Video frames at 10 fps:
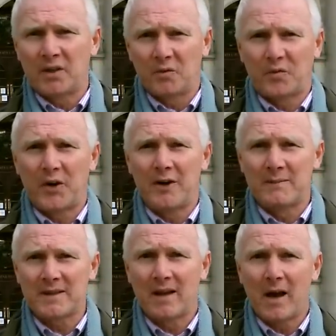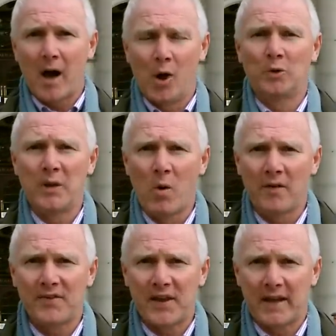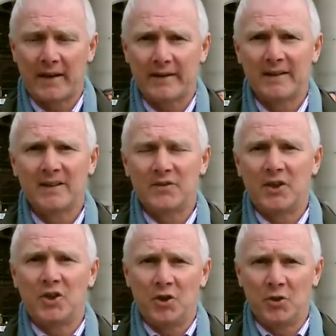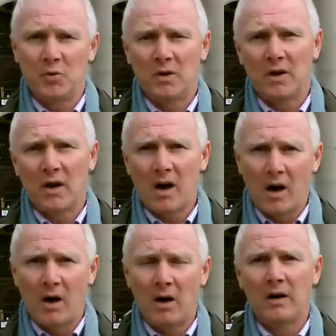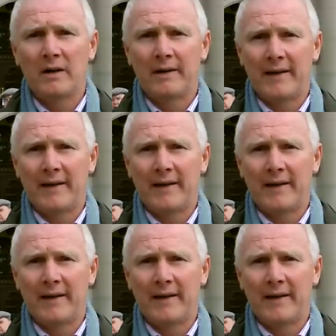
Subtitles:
confirms only one thing, that you are